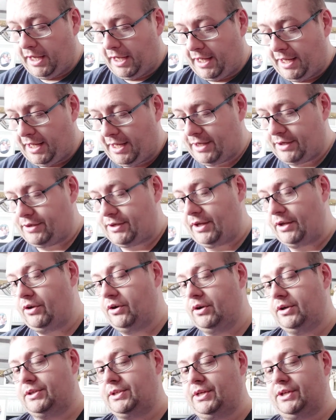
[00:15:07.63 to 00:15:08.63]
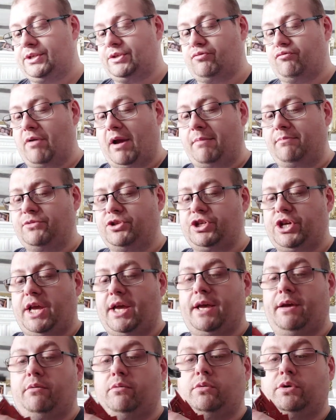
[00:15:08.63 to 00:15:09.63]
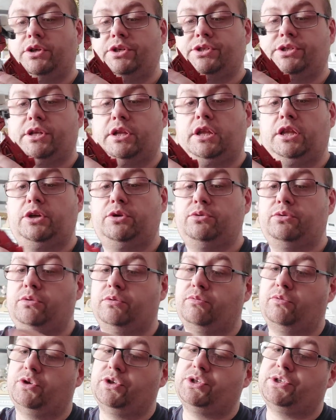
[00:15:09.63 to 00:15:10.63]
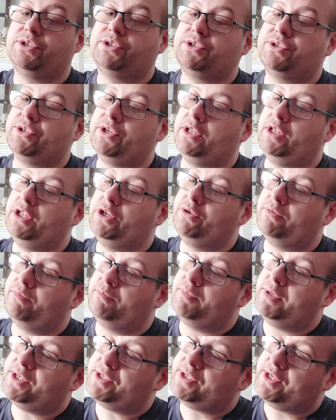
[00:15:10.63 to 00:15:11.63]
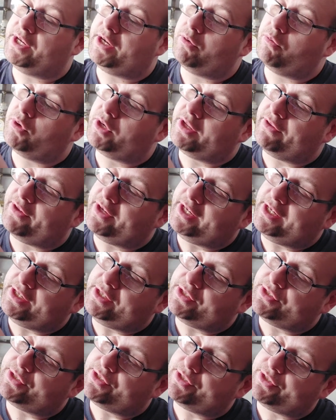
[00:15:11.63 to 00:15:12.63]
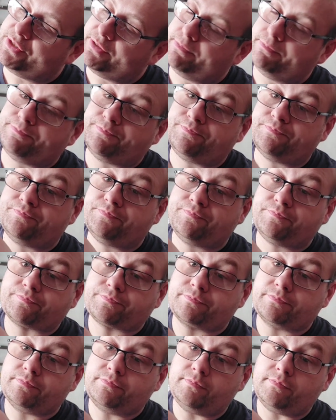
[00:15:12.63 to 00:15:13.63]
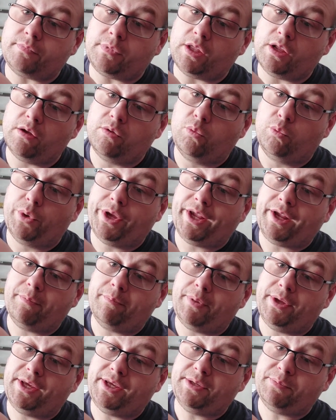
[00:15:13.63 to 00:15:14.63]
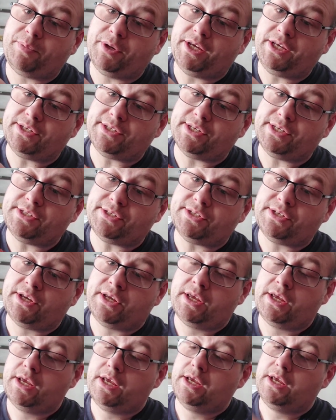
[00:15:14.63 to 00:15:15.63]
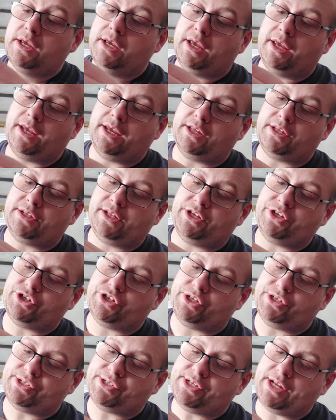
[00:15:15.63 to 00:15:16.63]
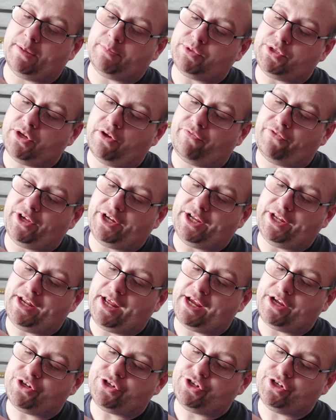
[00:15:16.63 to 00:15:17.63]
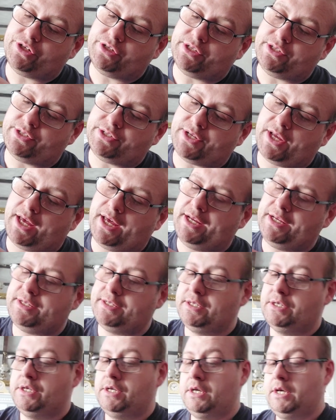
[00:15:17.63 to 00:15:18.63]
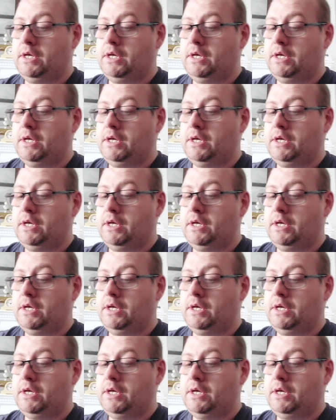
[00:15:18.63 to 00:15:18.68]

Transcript: And I noticed Ramjet was missing one of these wing bead pieces. It had literally snapped off the connection inside.